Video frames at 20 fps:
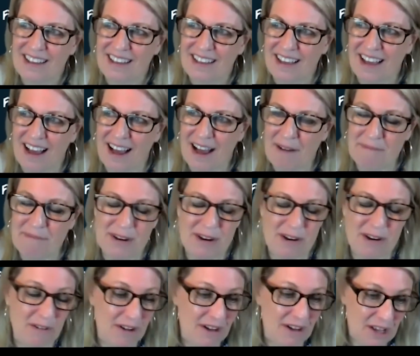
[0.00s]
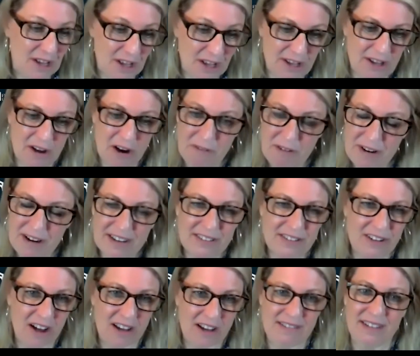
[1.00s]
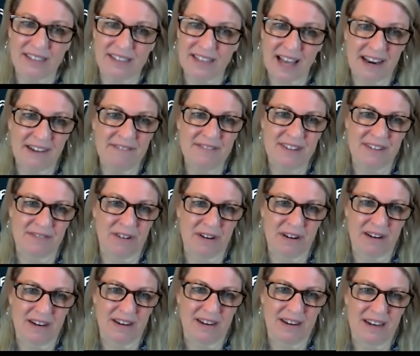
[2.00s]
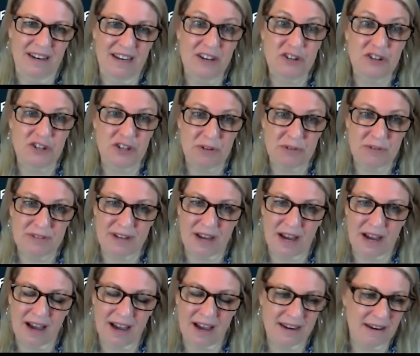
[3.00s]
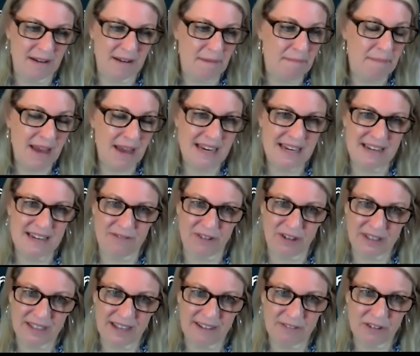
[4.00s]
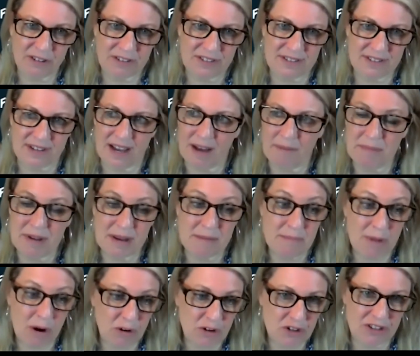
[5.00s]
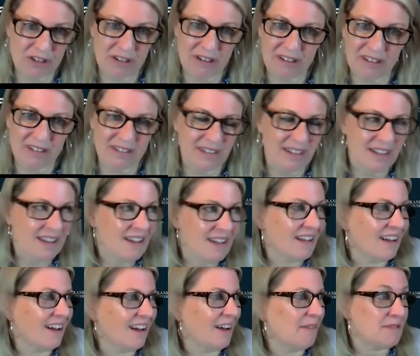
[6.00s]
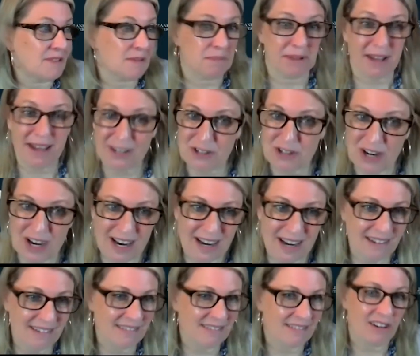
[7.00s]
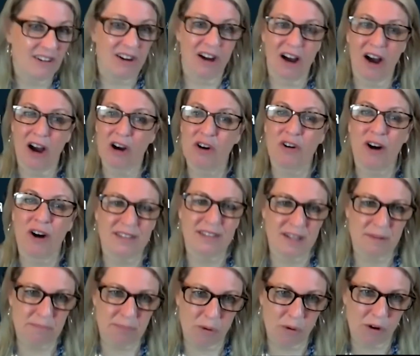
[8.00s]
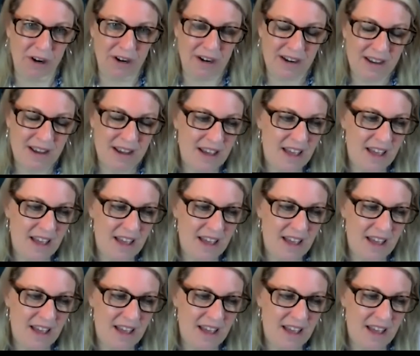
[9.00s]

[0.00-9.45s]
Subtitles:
COVID has caused a lot of different issues on many different levels, emotional, supply chain, across the board.